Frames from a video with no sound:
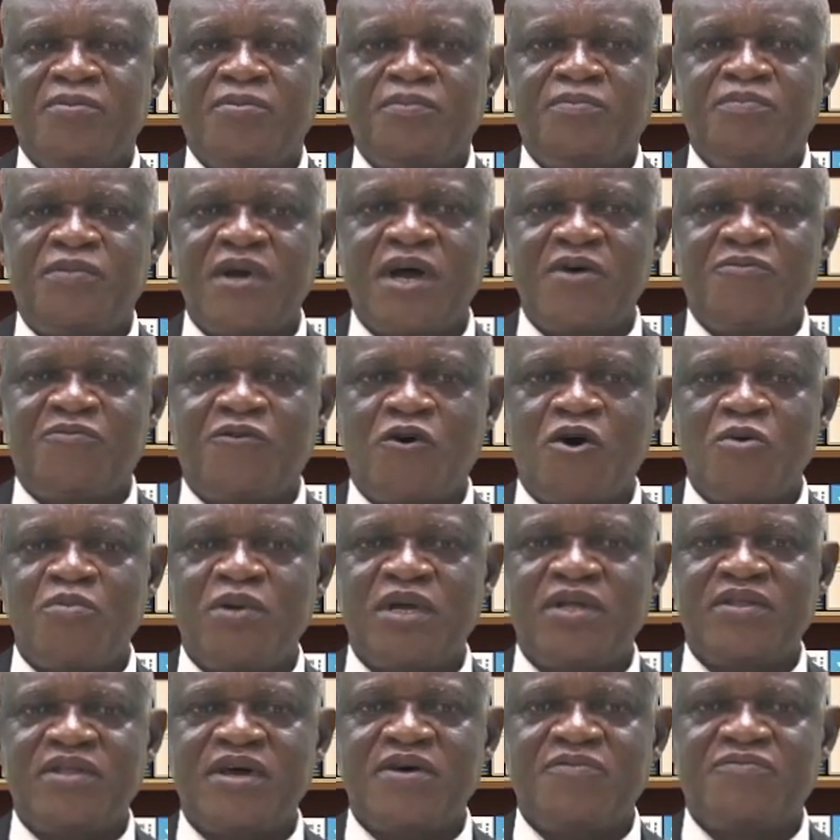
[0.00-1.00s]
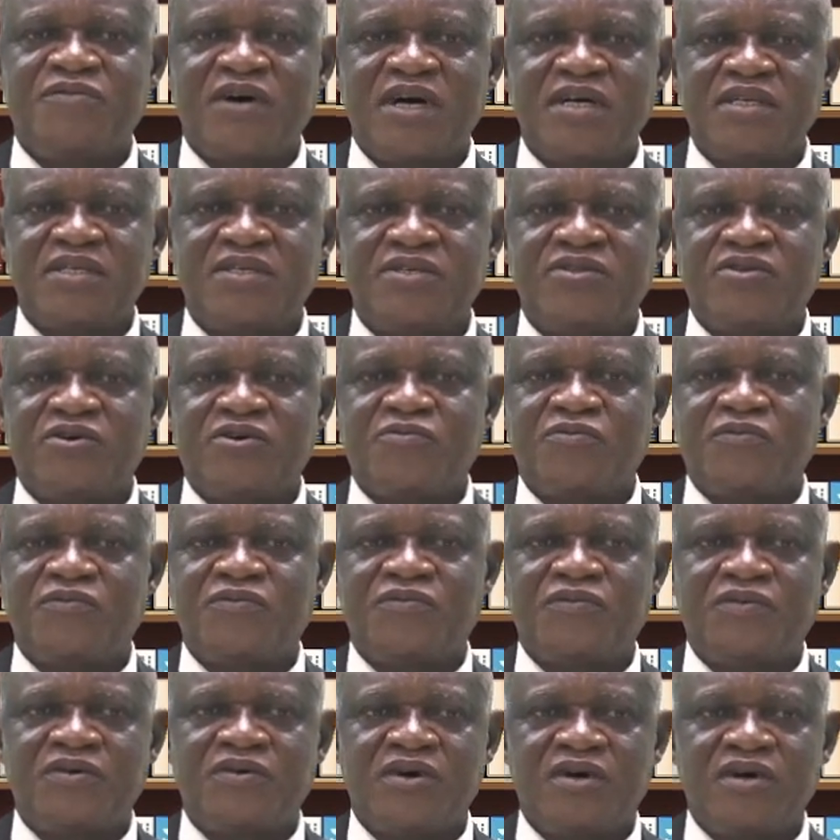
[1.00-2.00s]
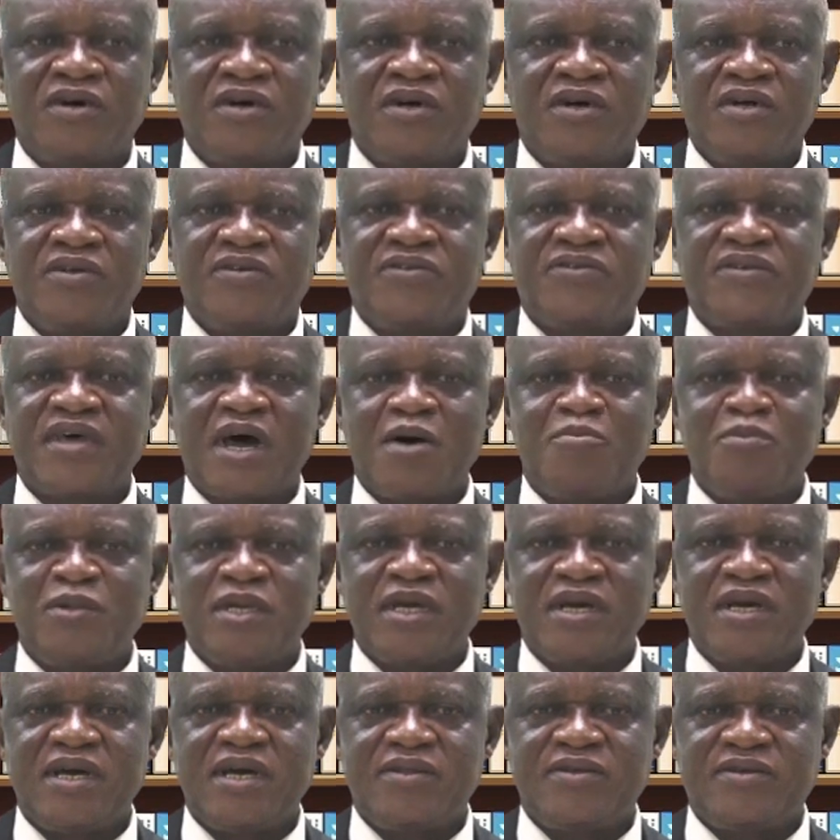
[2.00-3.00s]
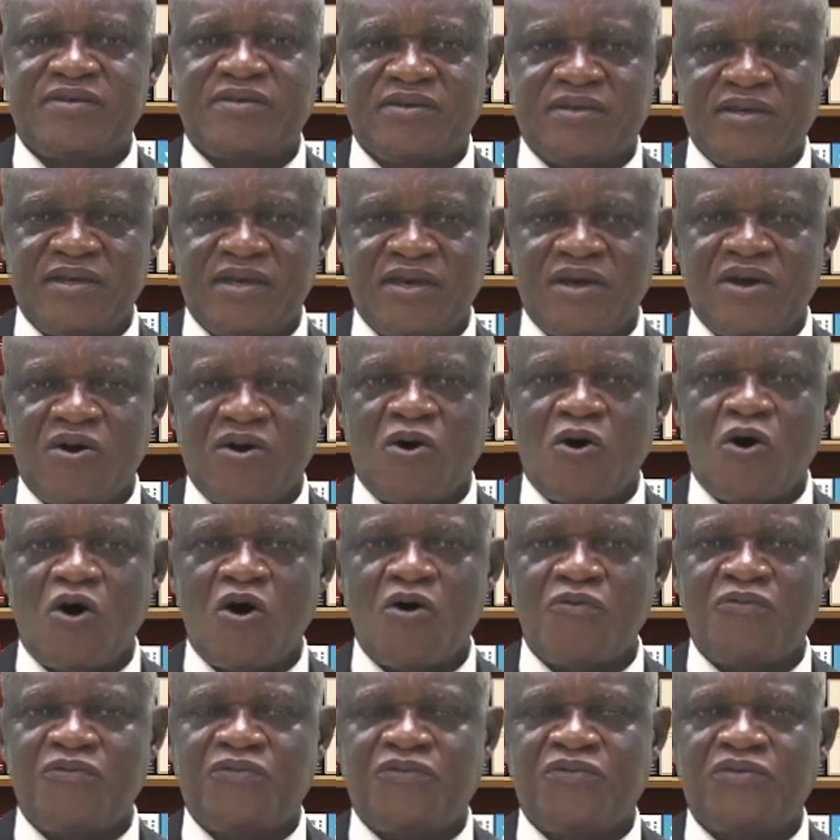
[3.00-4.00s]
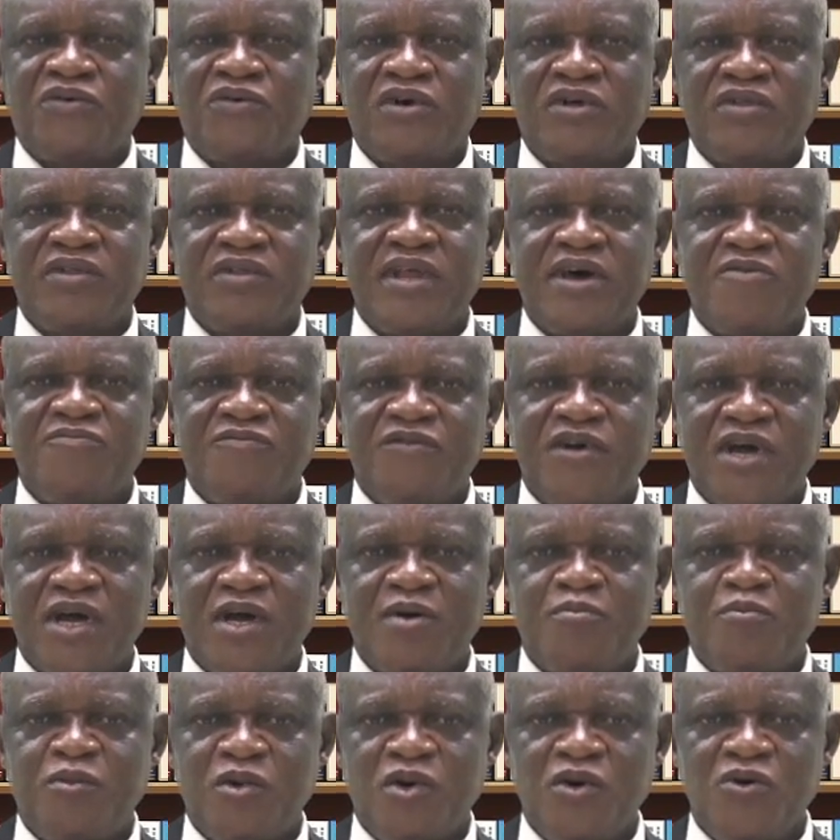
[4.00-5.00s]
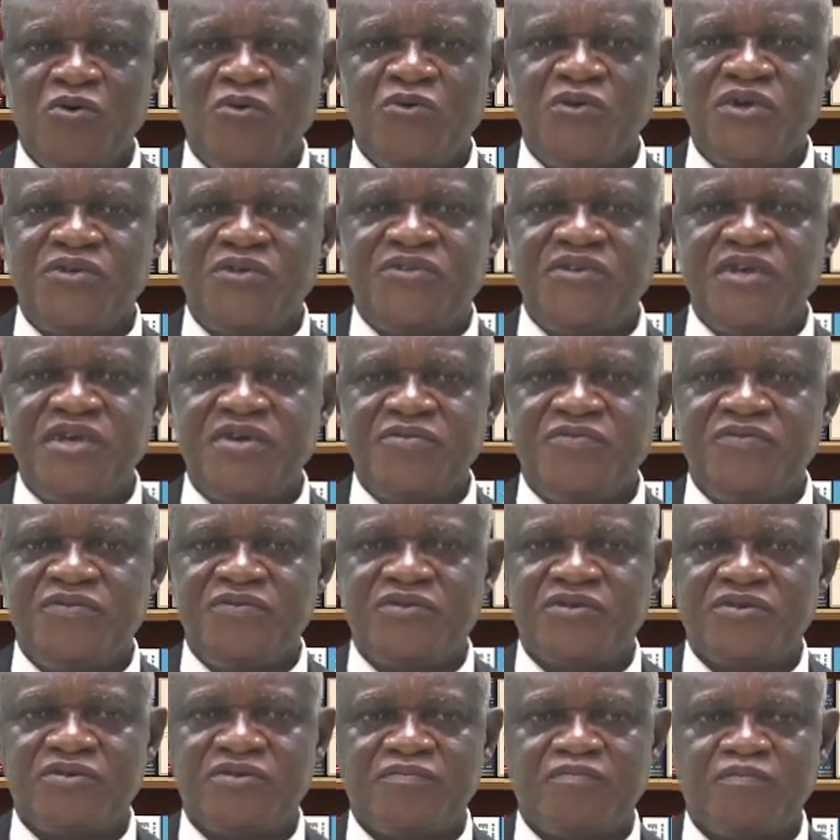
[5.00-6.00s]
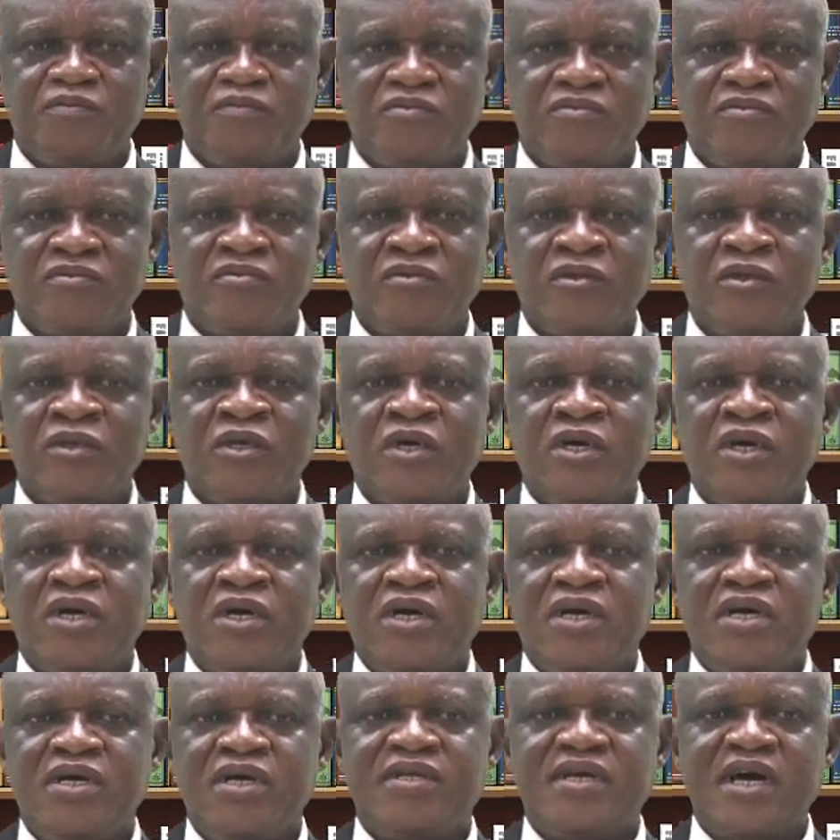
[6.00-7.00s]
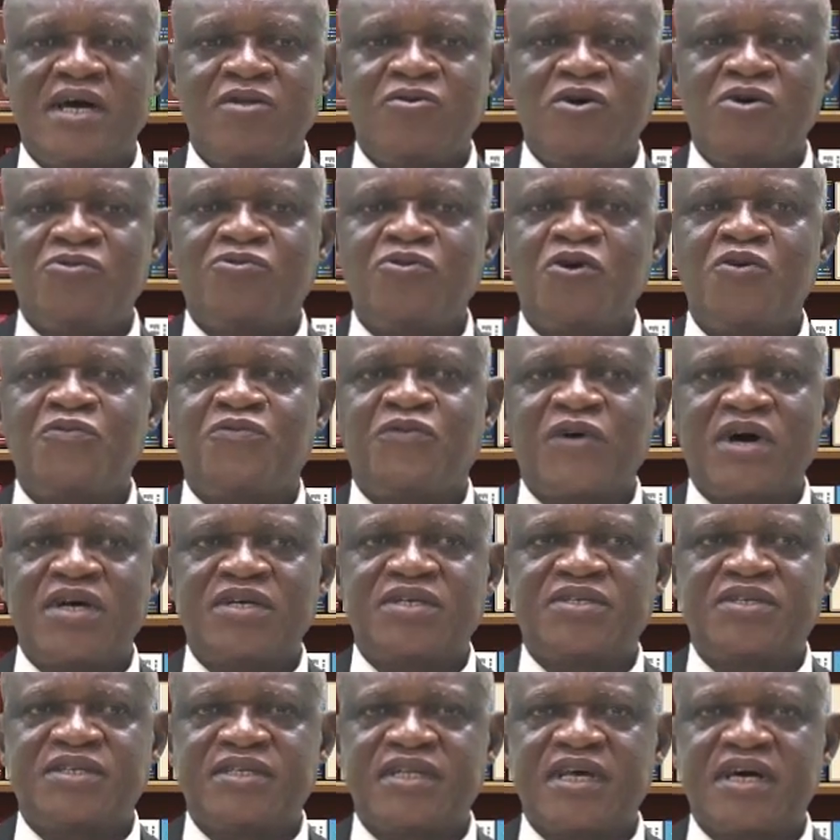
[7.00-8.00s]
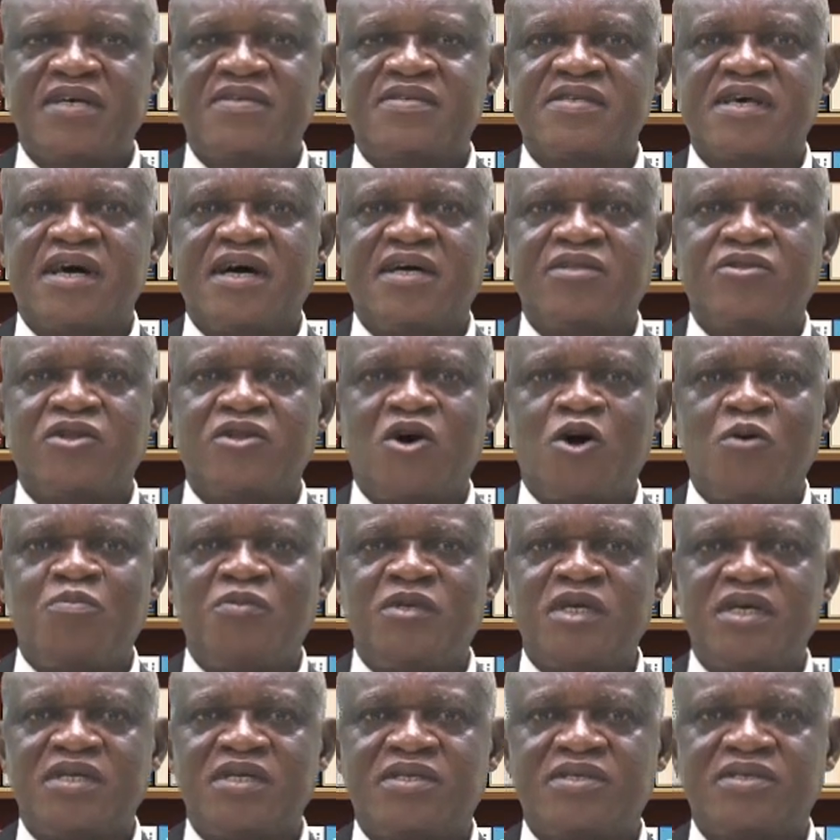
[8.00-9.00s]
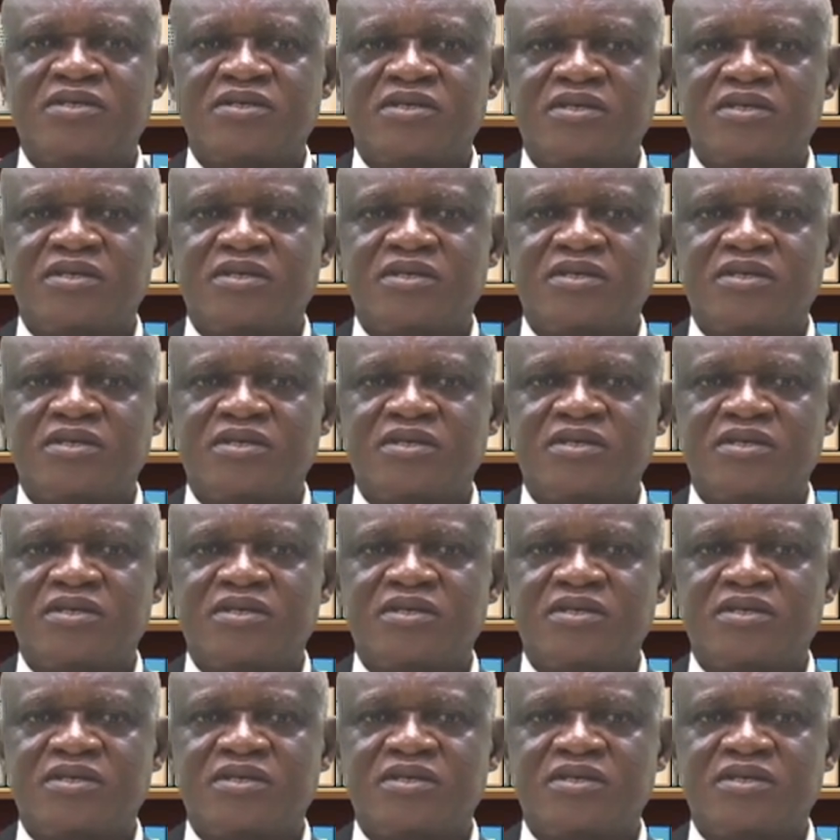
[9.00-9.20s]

performing the function of subject of the verb received. It can also function as an object.